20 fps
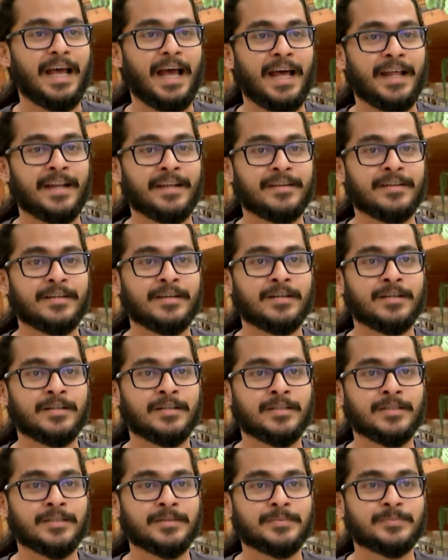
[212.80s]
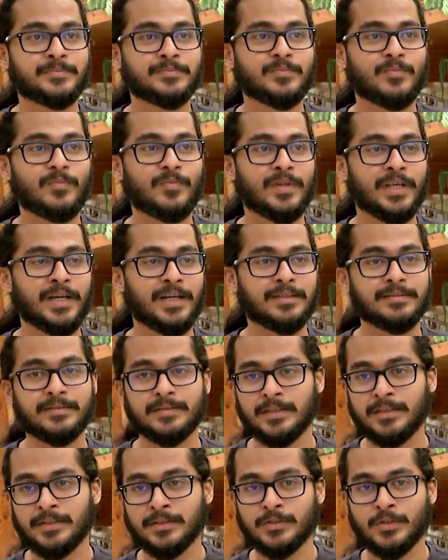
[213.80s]
And
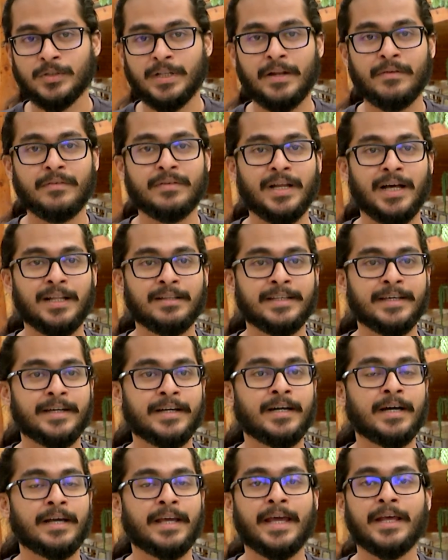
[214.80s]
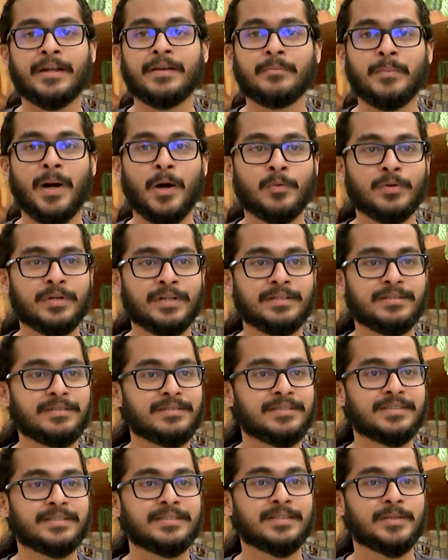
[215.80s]
so then Naldehra, again
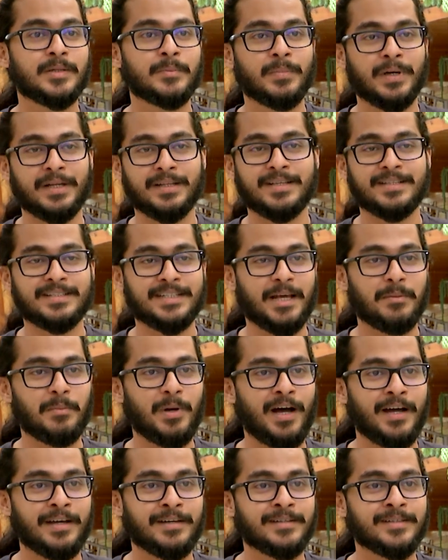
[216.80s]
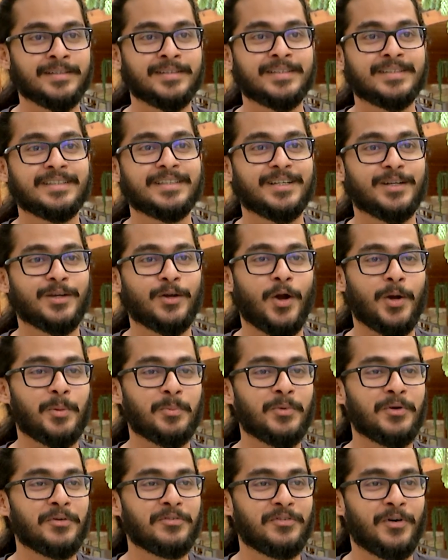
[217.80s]
mountains, but this time higher, a lot
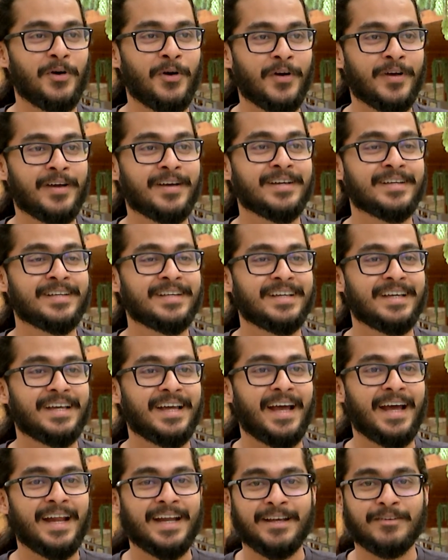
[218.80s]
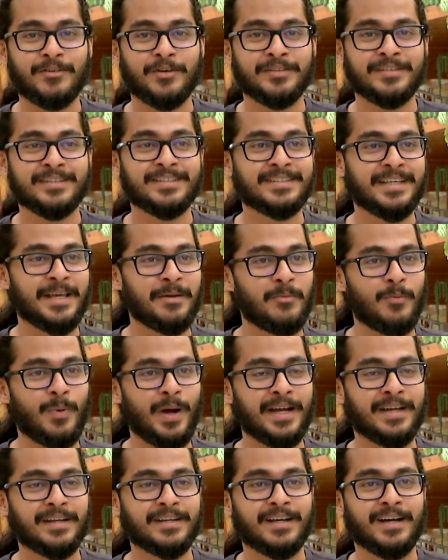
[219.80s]
more fog, and I got the same
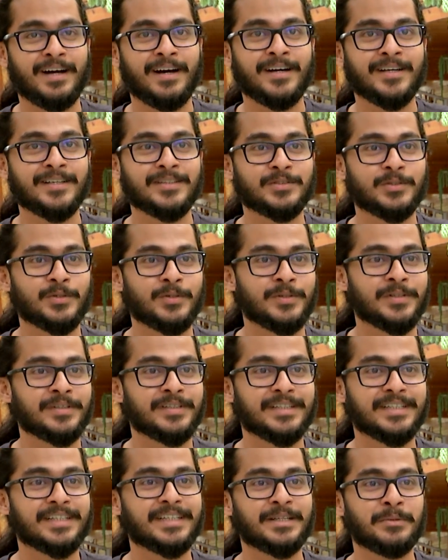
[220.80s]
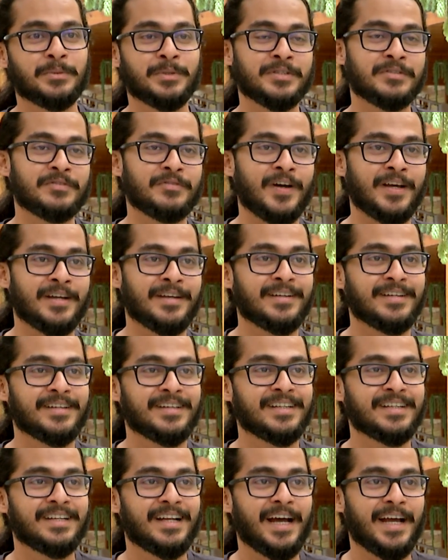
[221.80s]
white car, so it was fun.
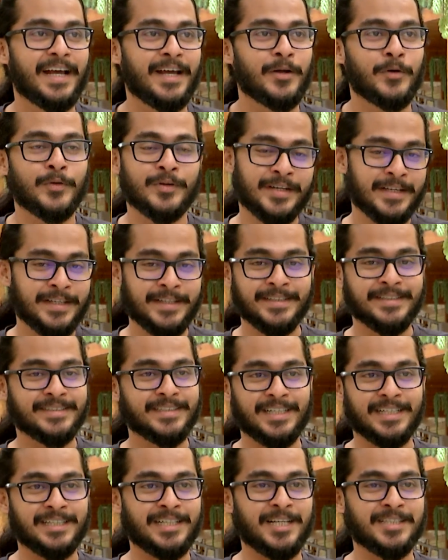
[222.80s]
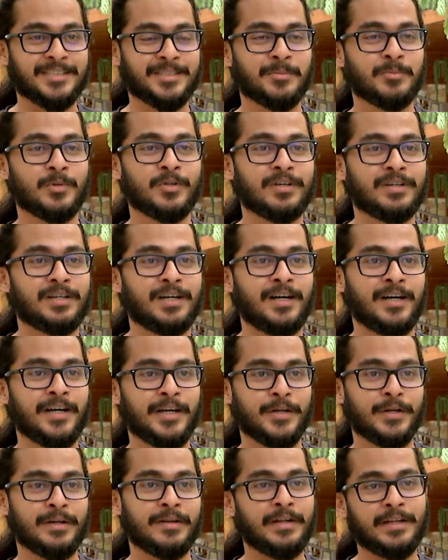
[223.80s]
I already accustomed to the car
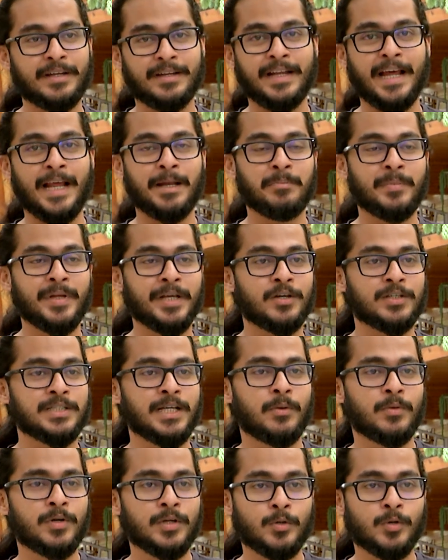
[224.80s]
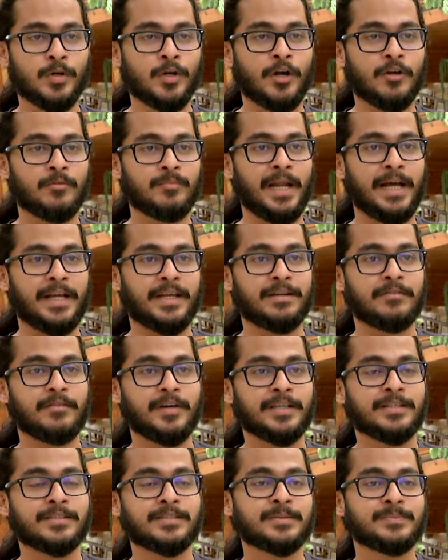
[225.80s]
and it helped me because I want to do a lot of black and
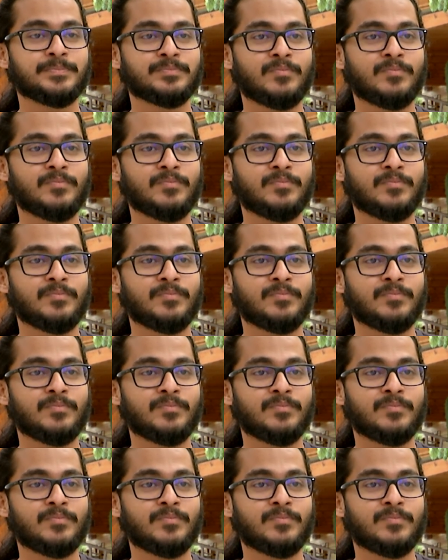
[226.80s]
whites.